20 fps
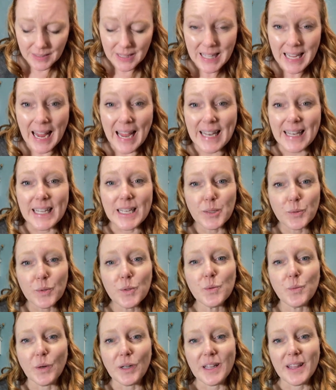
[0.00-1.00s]
And this was
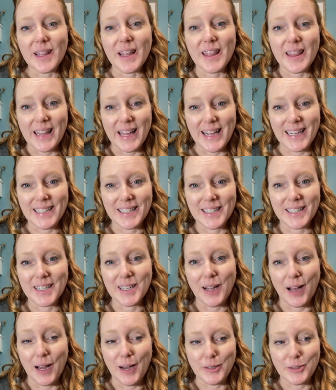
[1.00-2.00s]
one of the things,
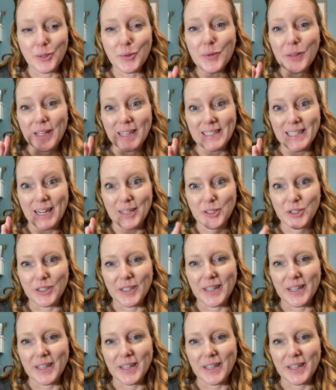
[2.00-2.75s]
two things actually,